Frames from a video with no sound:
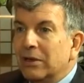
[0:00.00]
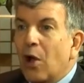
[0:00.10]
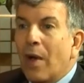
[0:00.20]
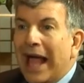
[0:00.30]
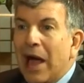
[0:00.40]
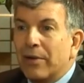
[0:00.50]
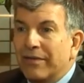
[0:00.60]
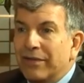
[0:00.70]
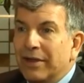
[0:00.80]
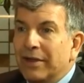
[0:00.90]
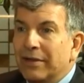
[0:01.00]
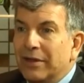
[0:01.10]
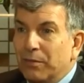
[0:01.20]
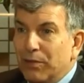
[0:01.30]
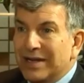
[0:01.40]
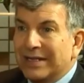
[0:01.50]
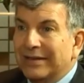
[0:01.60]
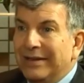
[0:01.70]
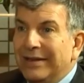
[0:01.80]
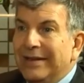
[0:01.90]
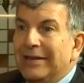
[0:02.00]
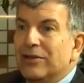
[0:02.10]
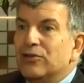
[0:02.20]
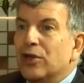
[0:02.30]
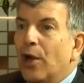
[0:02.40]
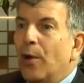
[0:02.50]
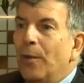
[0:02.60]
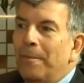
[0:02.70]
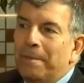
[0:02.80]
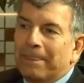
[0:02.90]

going out of the, the prison. So,